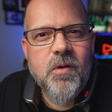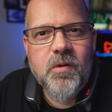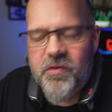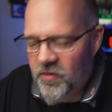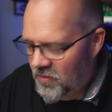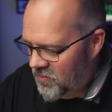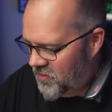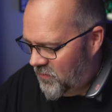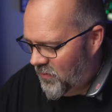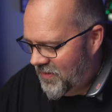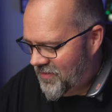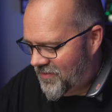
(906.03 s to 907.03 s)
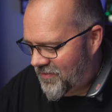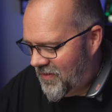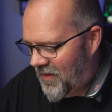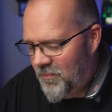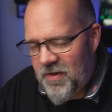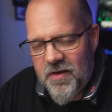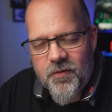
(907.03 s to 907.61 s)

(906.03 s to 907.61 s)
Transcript: usage, which, I mean,